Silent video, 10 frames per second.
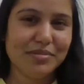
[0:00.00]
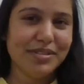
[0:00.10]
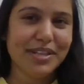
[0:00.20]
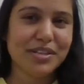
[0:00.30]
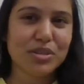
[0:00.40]

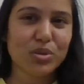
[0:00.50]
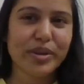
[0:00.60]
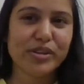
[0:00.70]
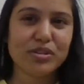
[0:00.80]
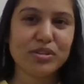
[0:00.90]
There is a
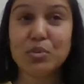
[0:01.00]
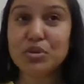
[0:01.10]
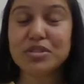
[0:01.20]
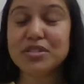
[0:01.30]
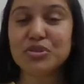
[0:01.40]
question. There
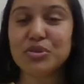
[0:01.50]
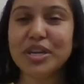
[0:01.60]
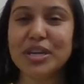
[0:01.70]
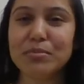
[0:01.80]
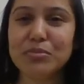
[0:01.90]
was a
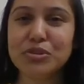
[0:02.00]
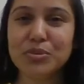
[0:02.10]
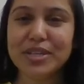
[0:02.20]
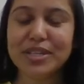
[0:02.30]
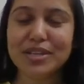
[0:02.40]
scream
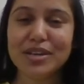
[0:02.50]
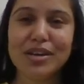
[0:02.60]
during,